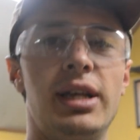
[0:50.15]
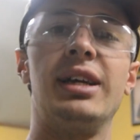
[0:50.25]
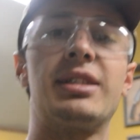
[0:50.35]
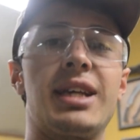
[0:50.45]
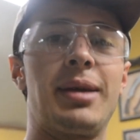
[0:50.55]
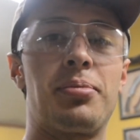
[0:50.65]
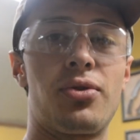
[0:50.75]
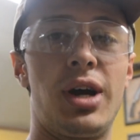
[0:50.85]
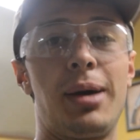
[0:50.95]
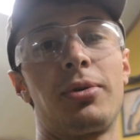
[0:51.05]
It's a
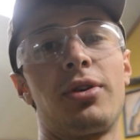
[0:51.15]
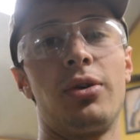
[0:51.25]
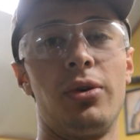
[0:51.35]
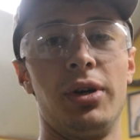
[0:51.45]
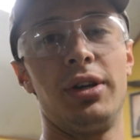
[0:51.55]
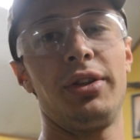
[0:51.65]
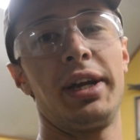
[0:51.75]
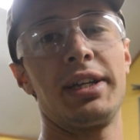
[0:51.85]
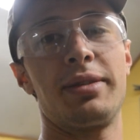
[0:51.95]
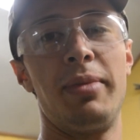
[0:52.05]
proper oil
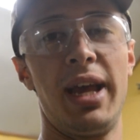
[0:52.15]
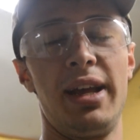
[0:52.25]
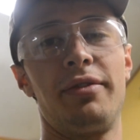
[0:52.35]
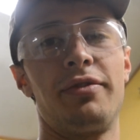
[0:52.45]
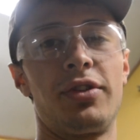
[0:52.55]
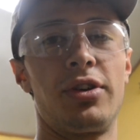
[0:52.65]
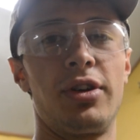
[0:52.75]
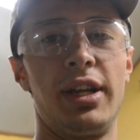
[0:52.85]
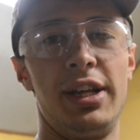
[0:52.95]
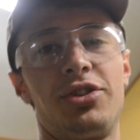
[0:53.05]
that is made for
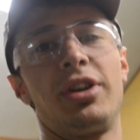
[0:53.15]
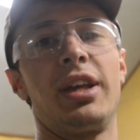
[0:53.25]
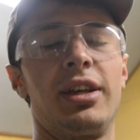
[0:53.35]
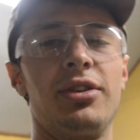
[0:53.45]
heat treating.